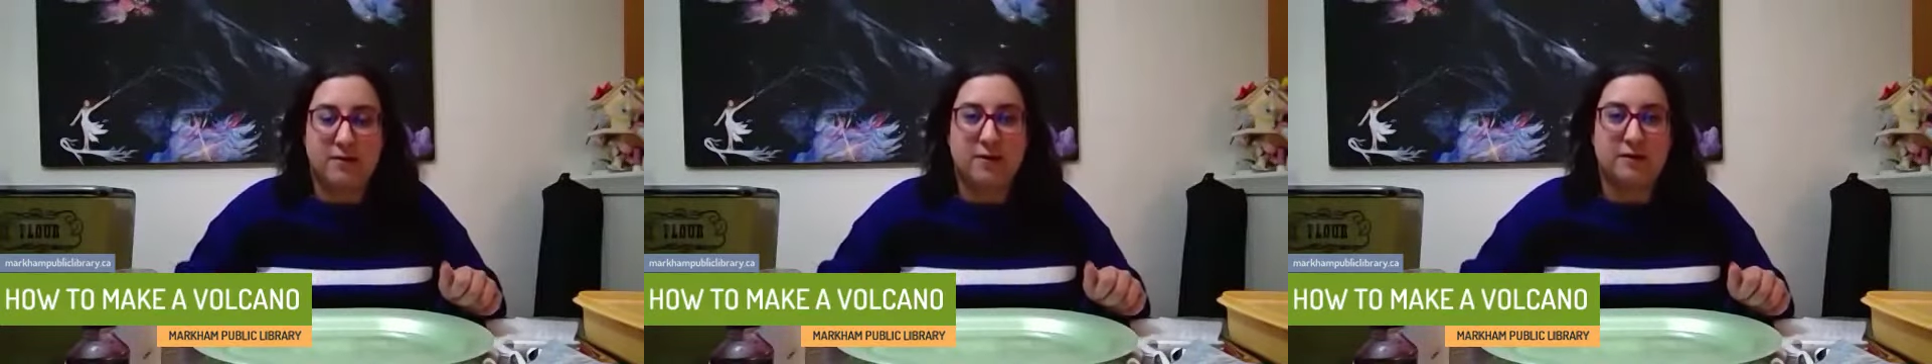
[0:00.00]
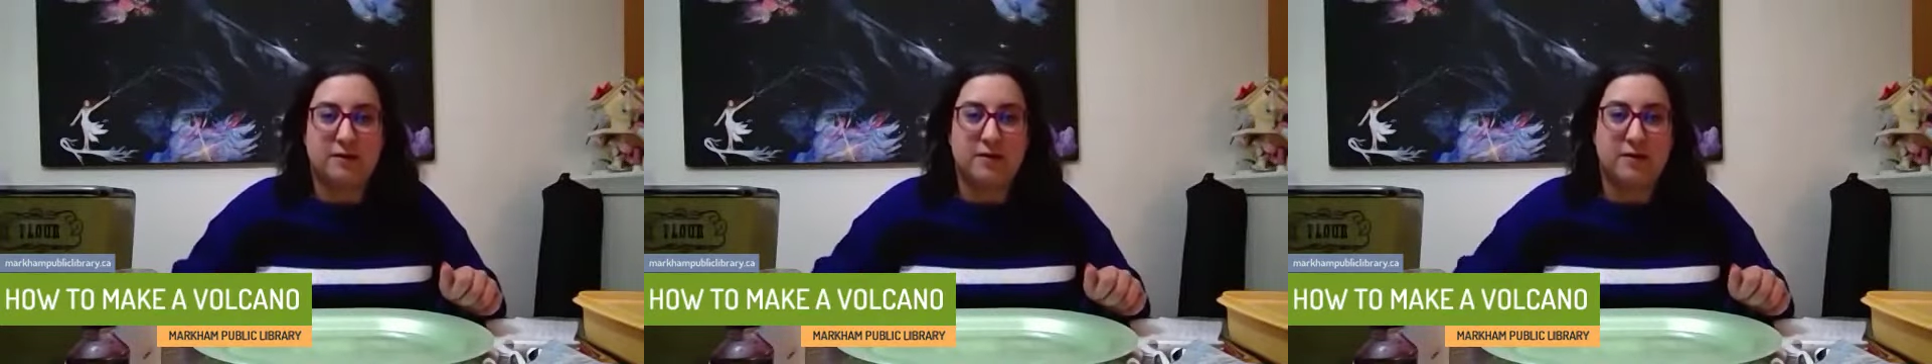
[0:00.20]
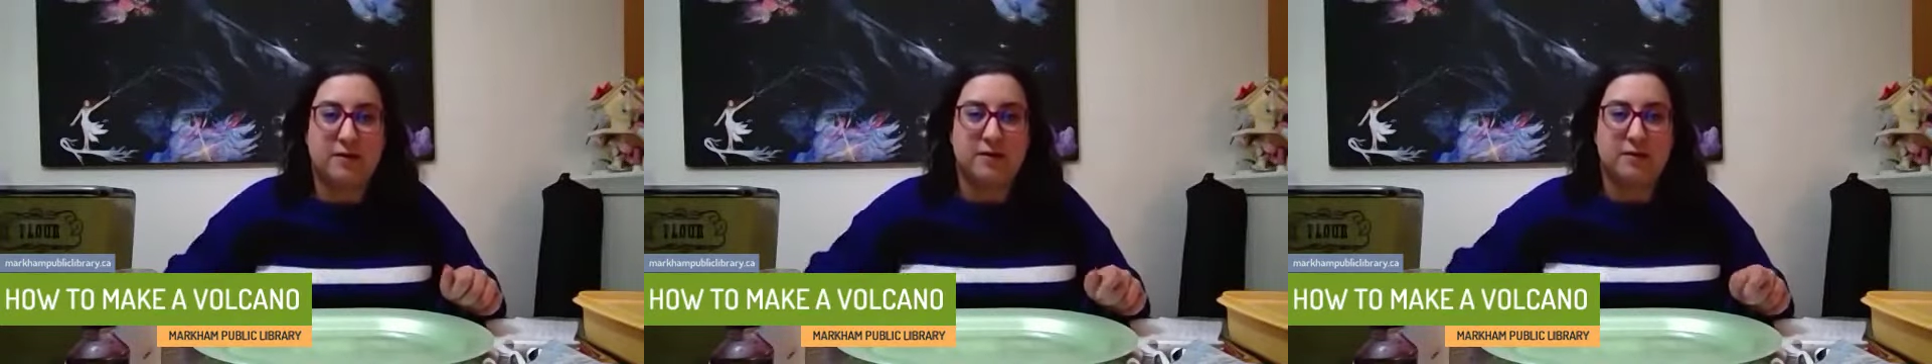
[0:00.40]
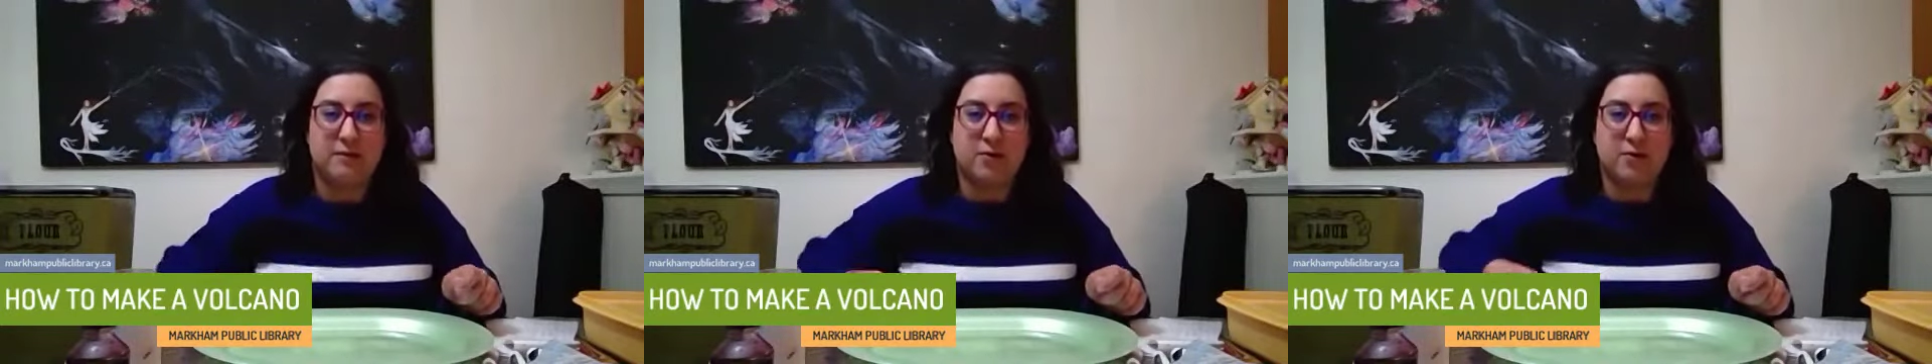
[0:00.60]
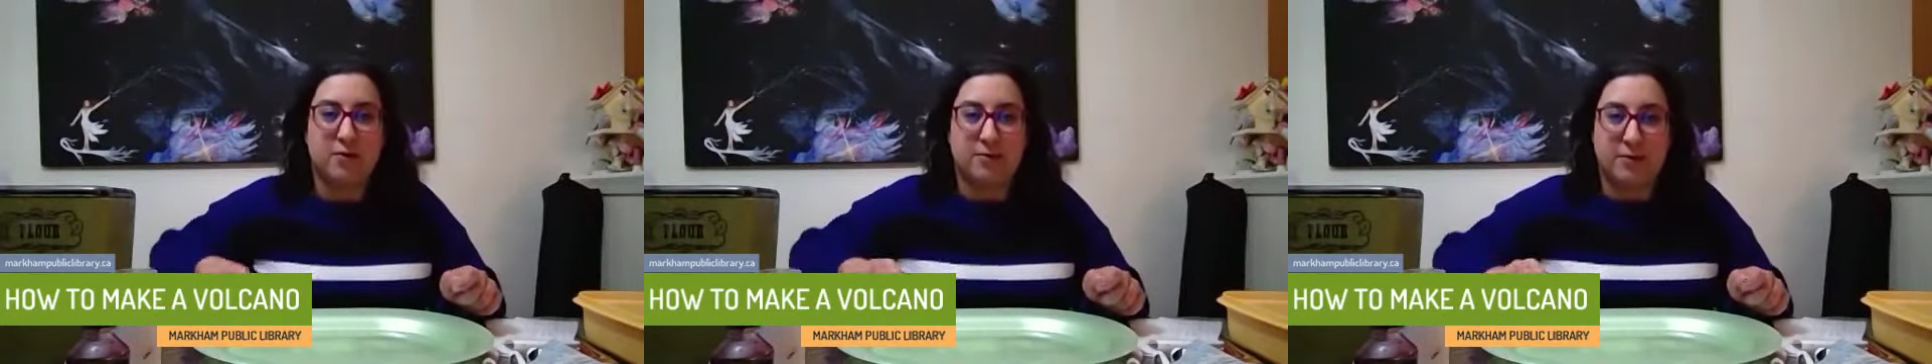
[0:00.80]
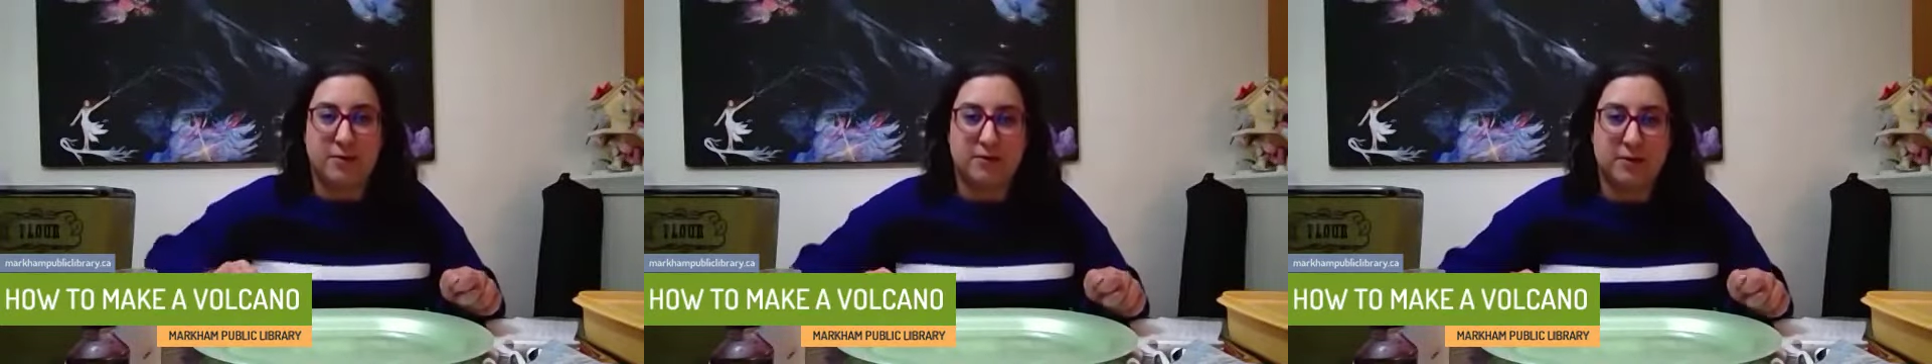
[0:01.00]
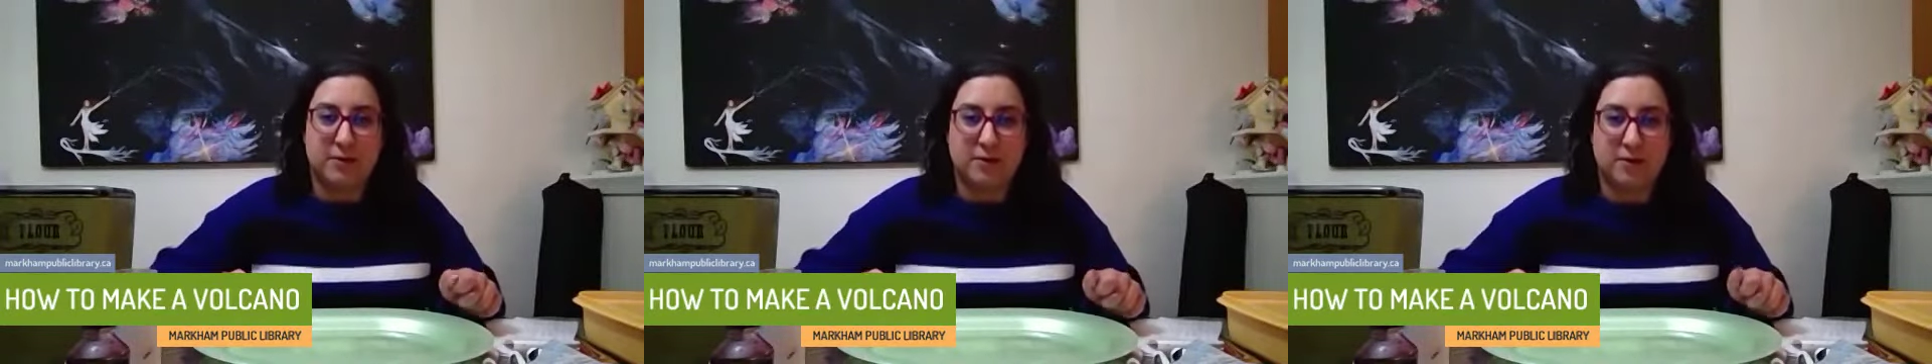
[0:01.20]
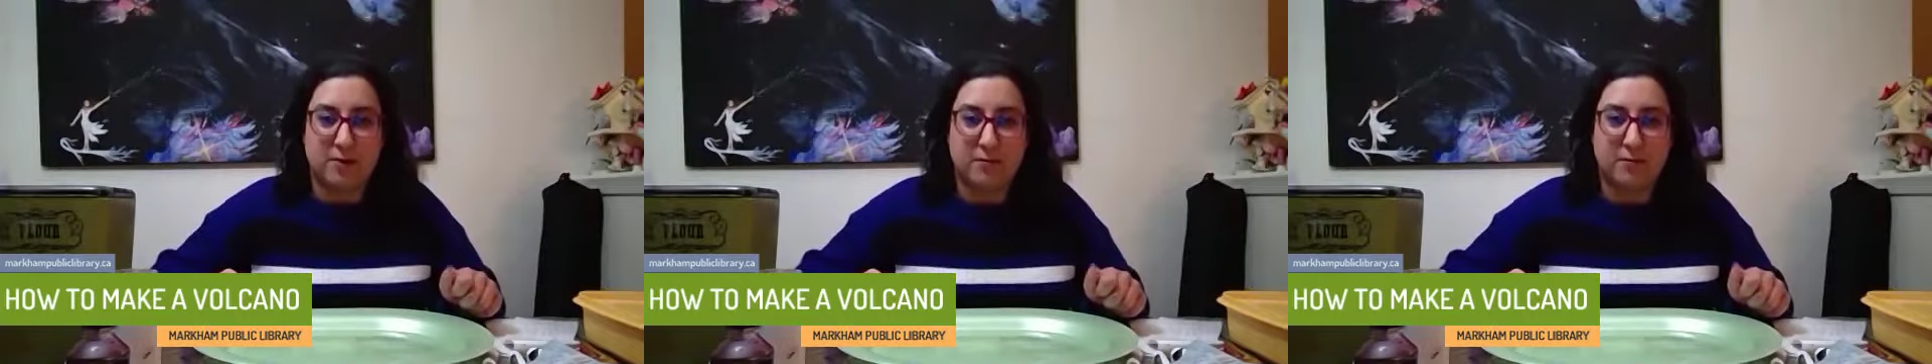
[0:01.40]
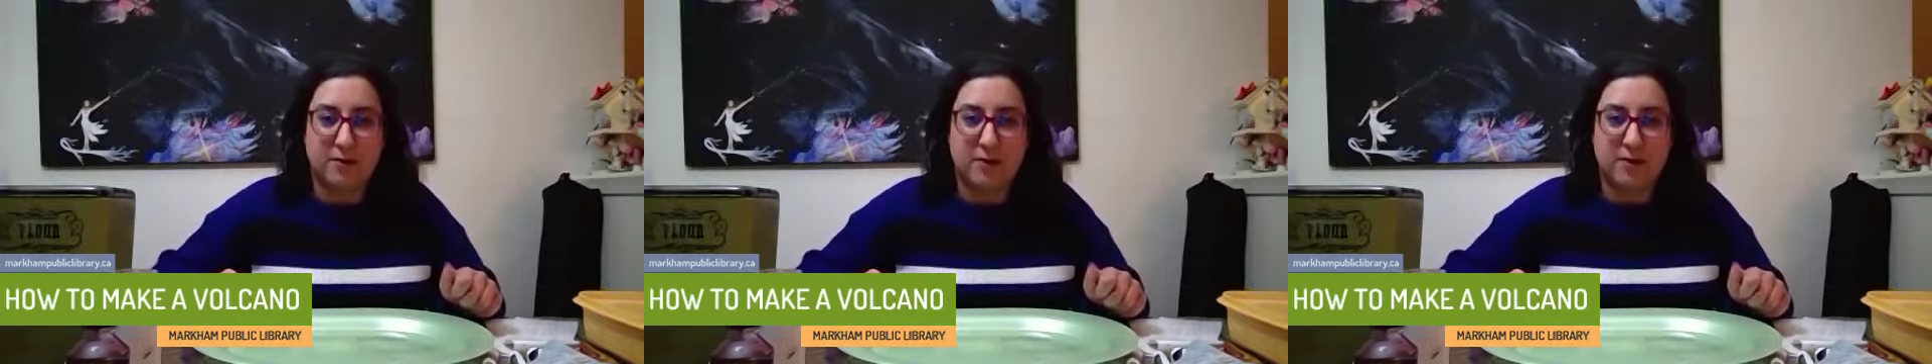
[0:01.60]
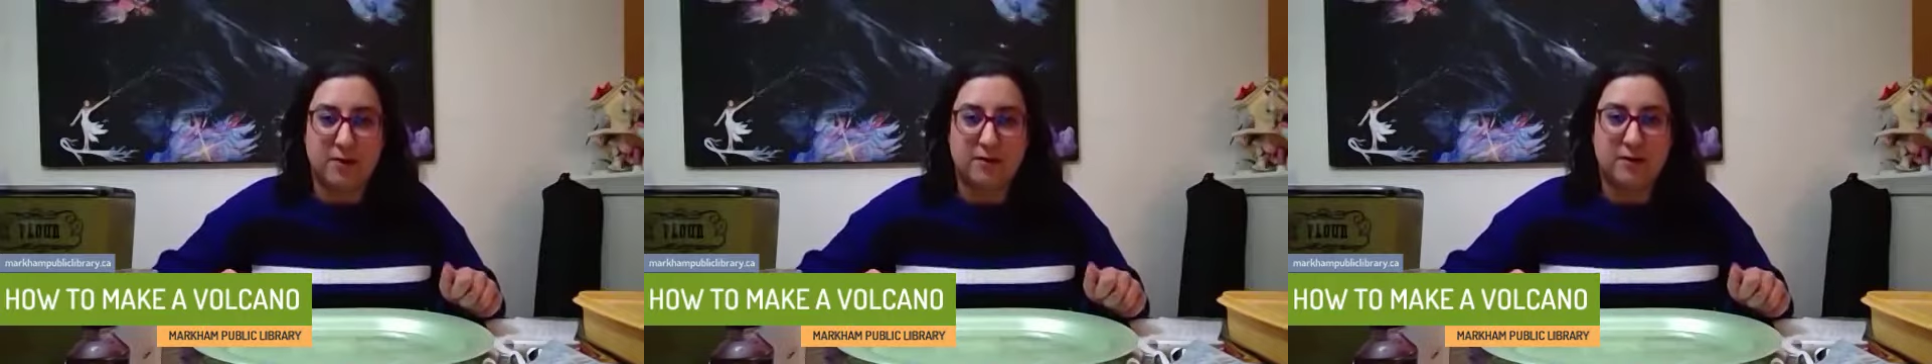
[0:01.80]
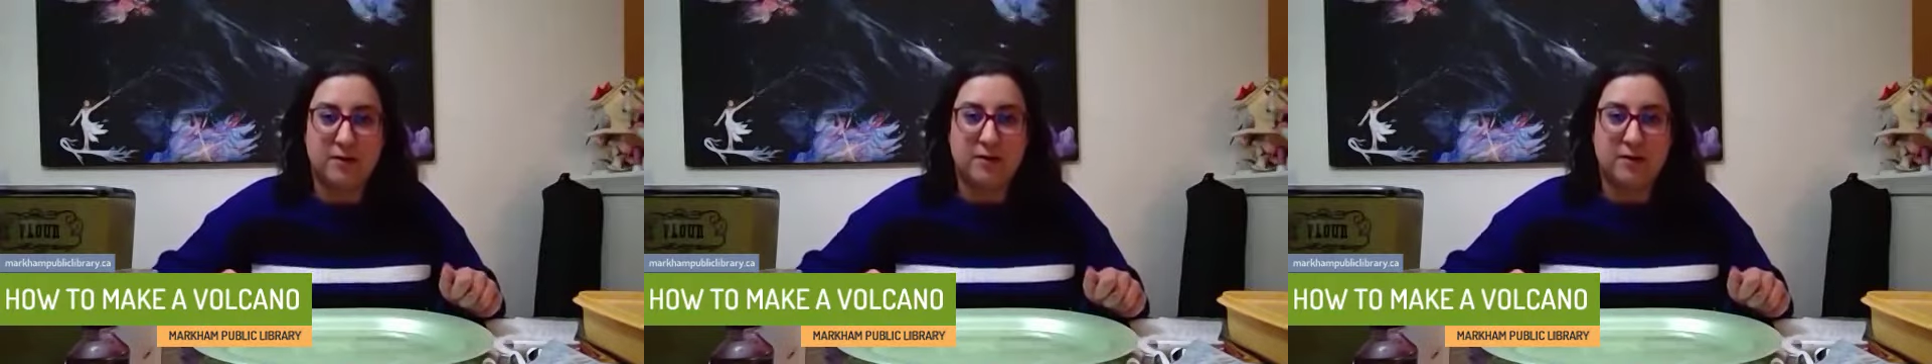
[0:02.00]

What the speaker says: at the Markham Public Library